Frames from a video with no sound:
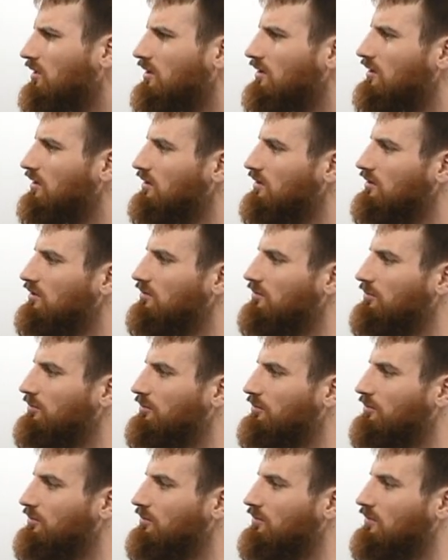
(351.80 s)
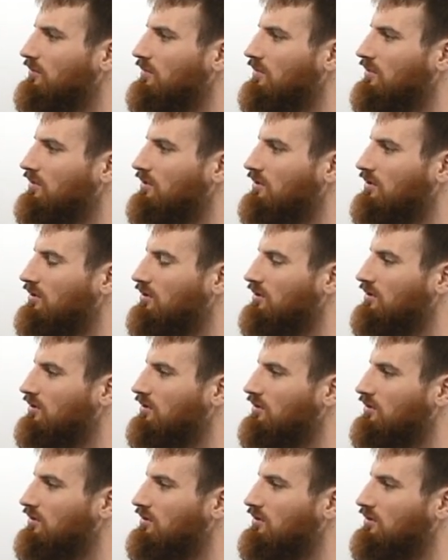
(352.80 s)

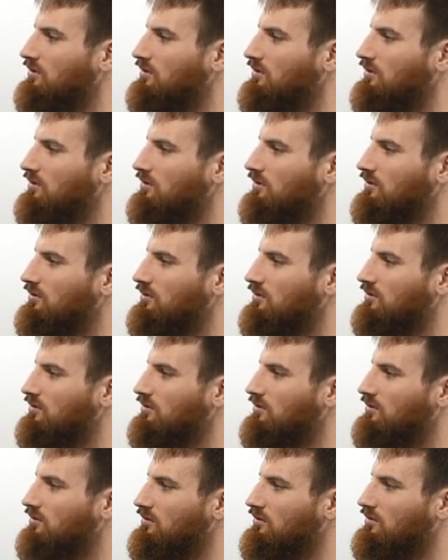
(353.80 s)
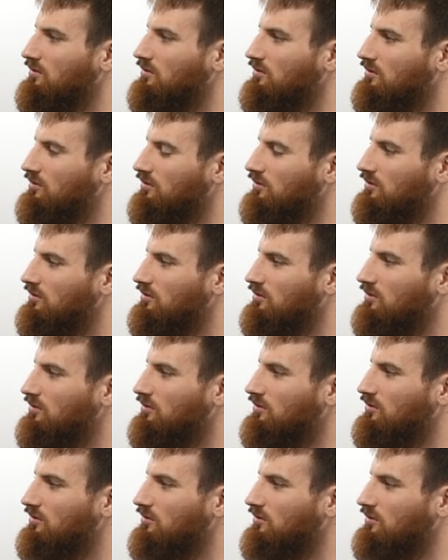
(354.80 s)

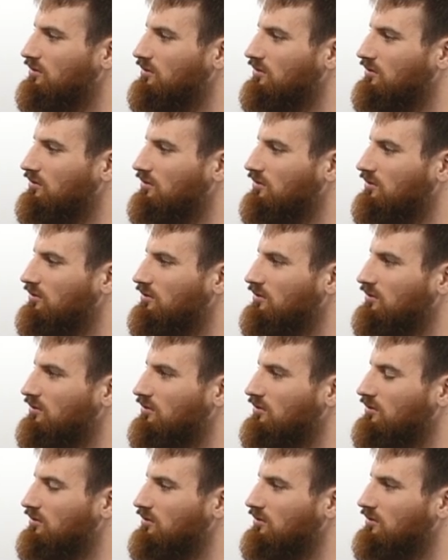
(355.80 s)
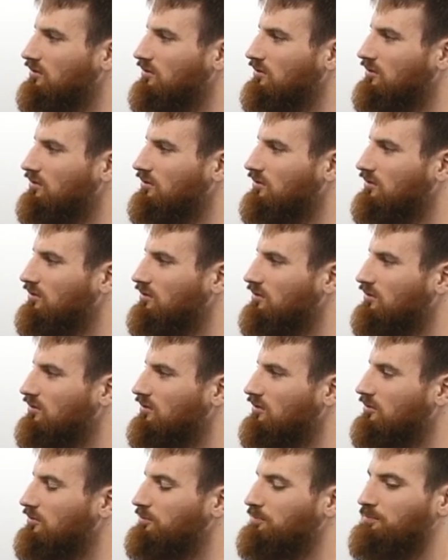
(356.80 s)

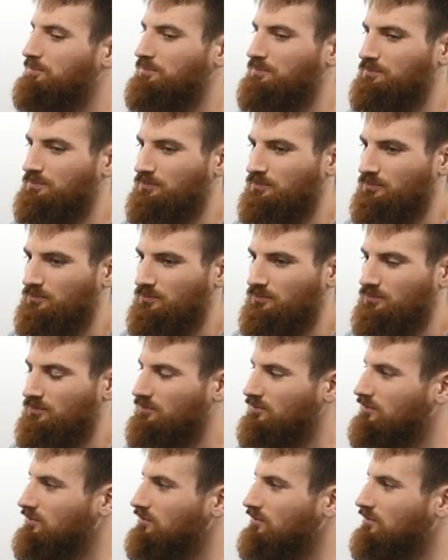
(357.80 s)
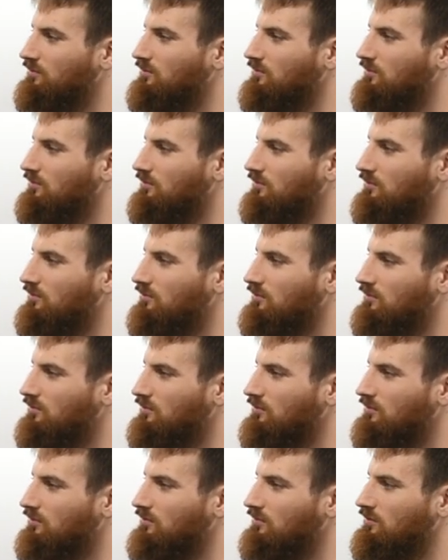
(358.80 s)
(not speaking)